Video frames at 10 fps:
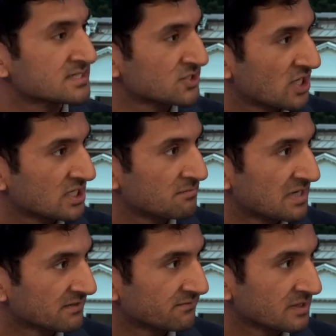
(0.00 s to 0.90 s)
agenda
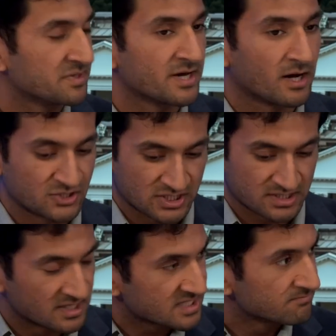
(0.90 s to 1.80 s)
meaningfully beyond
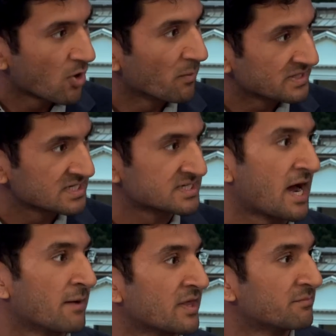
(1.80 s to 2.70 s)
just this moment in
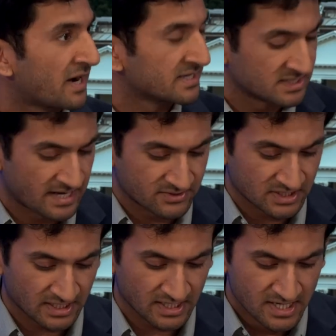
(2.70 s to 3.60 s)
time that Biden's
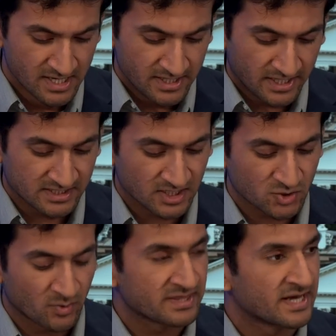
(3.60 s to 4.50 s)
announcing it, in such
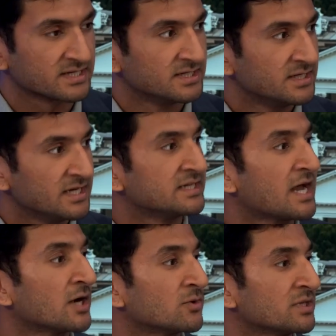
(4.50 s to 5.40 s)
a way that it
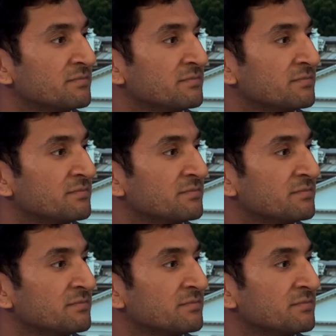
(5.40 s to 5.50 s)
not only